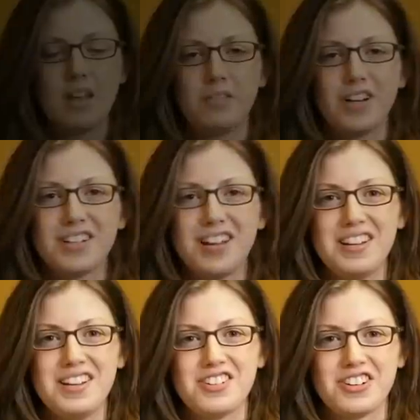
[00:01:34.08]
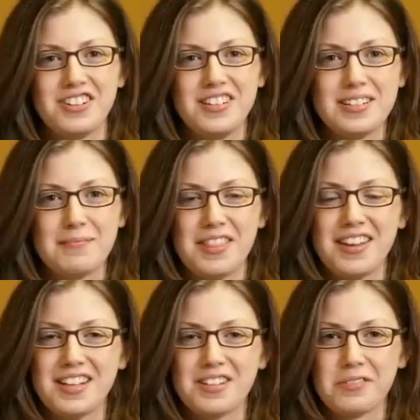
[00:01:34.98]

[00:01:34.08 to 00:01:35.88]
When you're studying journalism, I think it's